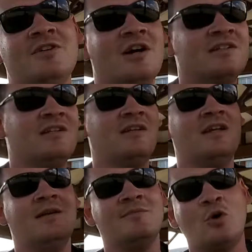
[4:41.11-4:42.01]
Talk to
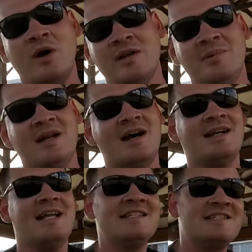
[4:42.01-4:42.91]
him quite a bit
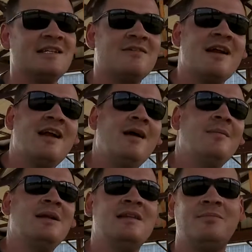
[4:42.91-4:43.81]
on
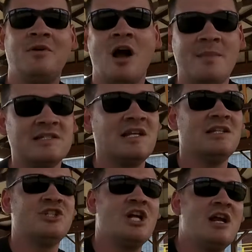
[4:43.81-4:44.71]
Instagram, and he comments on
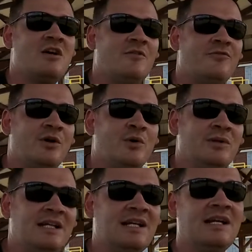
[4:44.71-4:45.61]
the channel
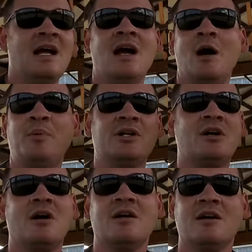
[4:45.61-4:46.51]
frequently. I'll put a
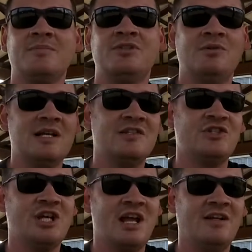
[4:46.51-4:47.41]
card up to his
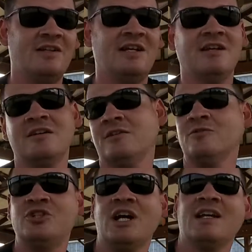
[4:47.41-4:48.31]
channel here. Go
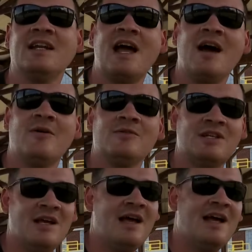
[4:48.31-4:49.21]
check it out.
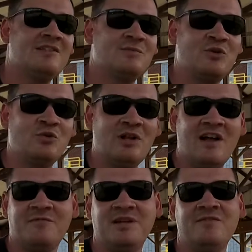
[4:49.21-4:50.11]
Has some cool
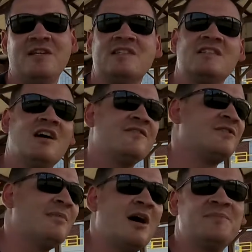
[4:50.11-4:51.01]
FPV stuff,
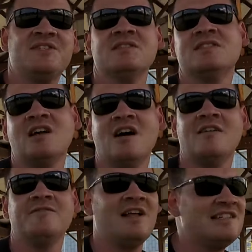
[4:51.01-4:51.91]
some Hubsan
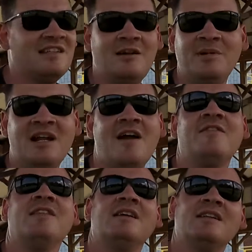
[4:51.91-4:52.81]
stuff. Flies a little bit of
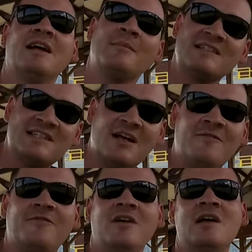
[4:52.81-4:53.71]
everything like
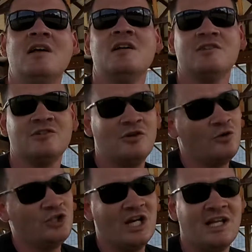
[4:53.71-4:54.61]
myself. So
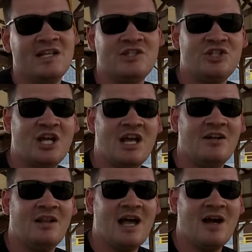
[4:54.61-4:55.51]
go check his
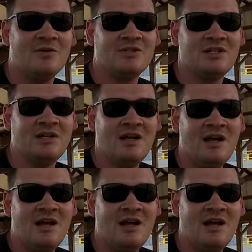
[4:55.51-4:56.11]
channel out.